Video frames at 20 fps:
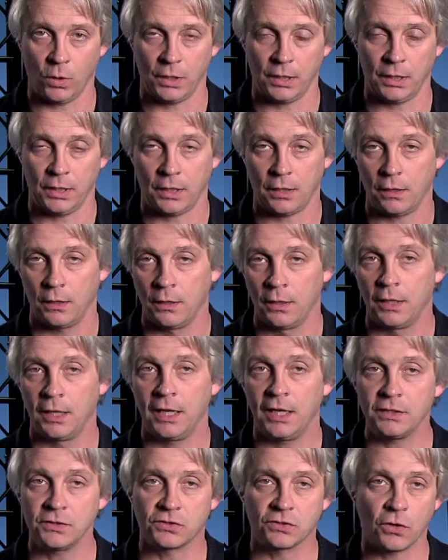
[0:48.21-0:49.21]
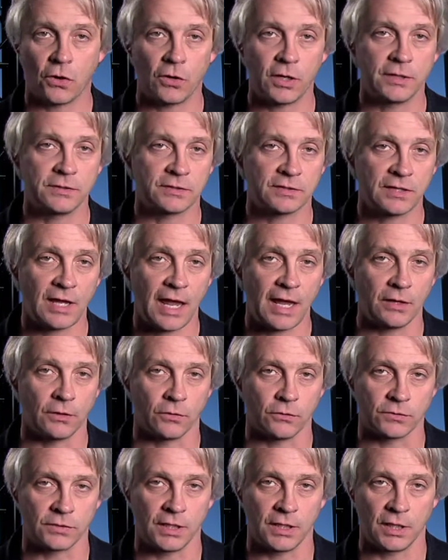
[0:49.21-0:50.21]
week, inserting
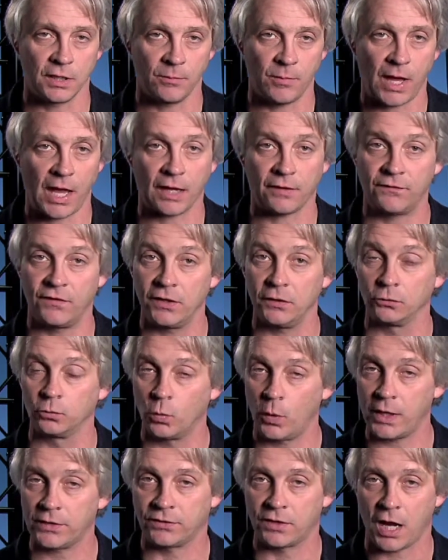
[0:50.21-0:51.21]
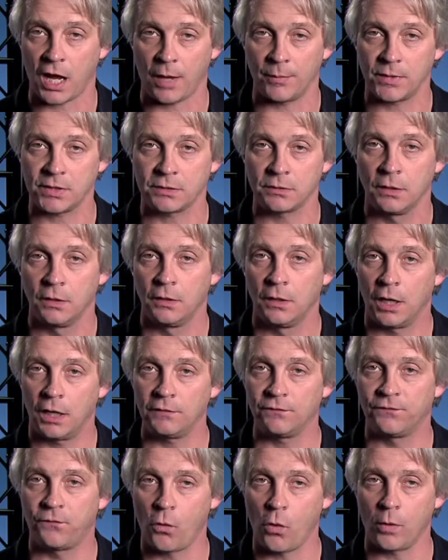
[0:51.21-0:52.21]
Sanders into the backfield with Thomas
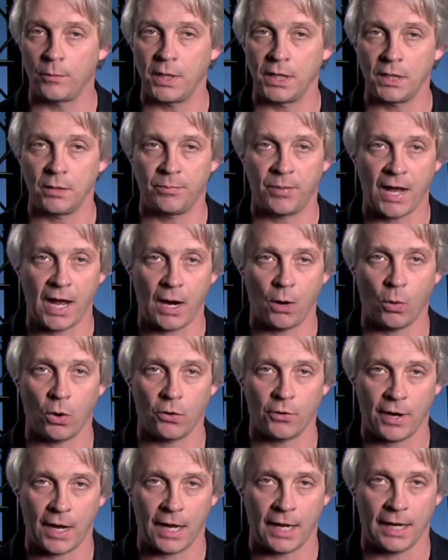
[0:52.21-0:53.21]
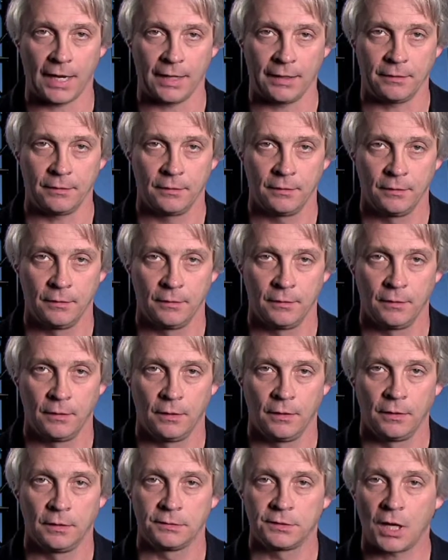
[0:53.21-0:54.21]
and forming a power I.
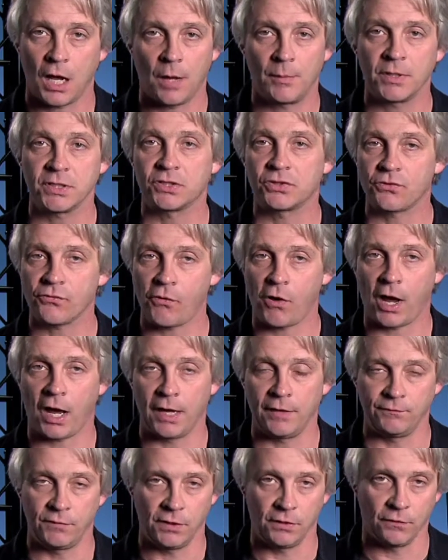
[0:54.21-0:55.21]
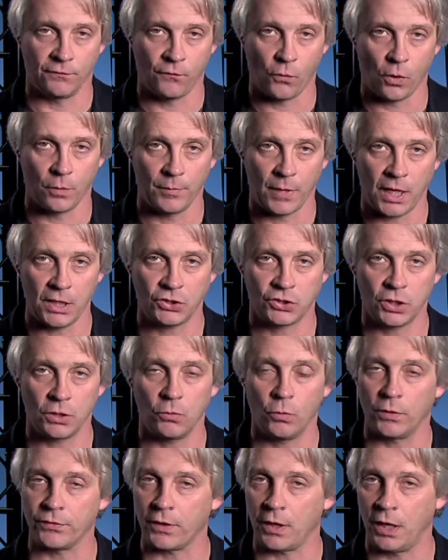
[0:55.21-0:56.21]
Thomas thrived in the
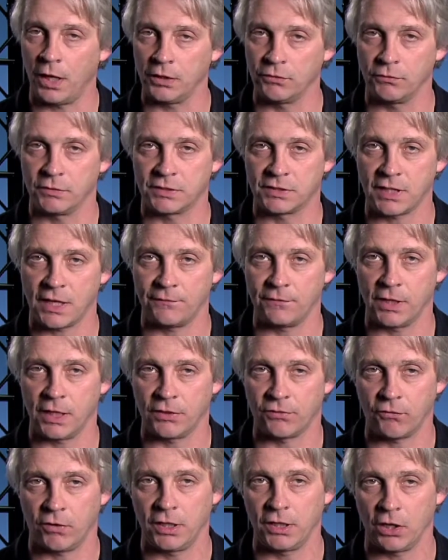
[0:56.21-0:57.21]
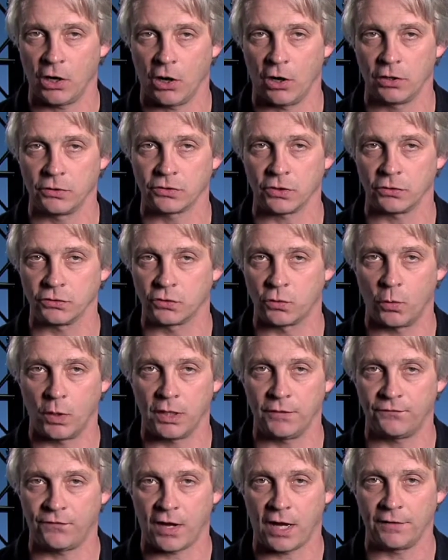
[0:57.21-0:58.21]
formation with 173 yards on
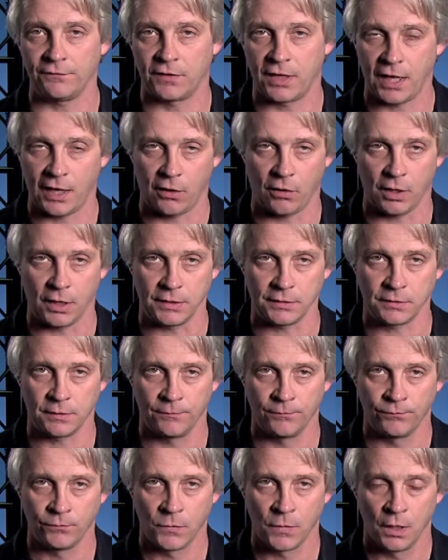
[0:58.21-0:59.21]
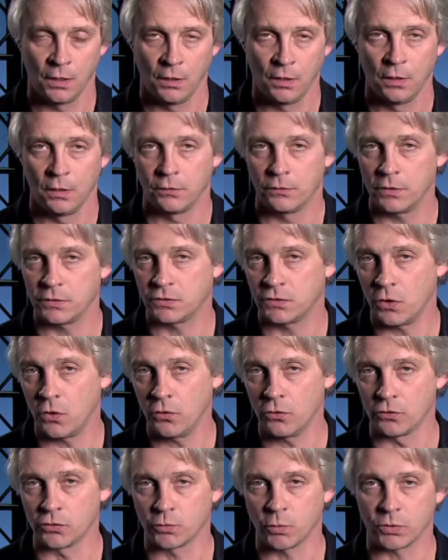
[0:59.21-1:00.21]
25 carries. The
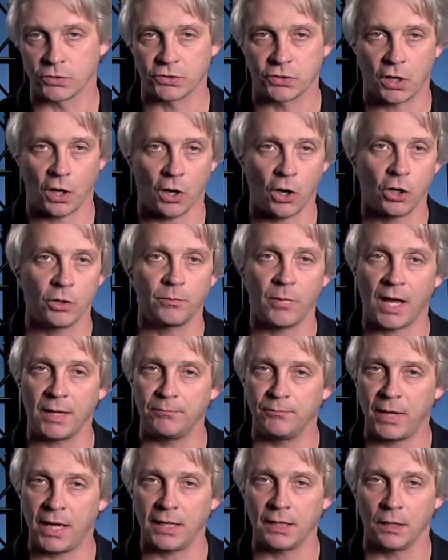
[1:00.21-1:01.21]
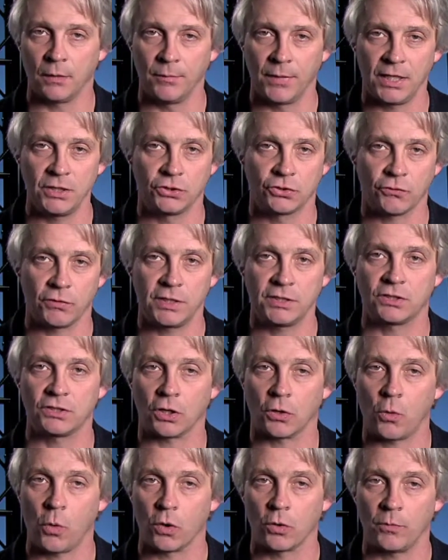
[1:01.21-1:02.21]
Sooners were scarred by bedlam injuries
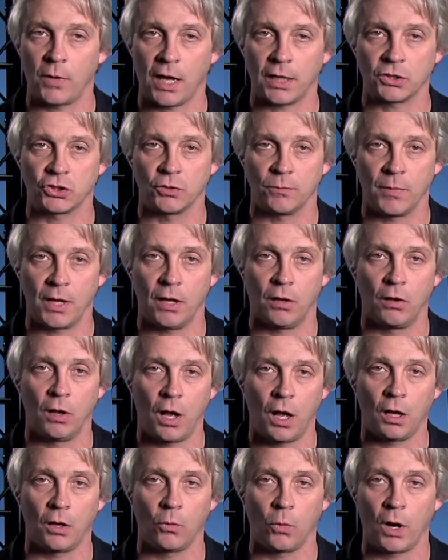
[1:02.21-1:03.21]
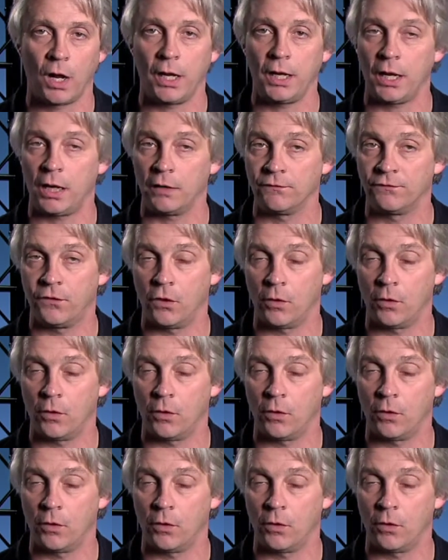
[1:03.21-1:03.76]
to quarterback Jamelle Holieway and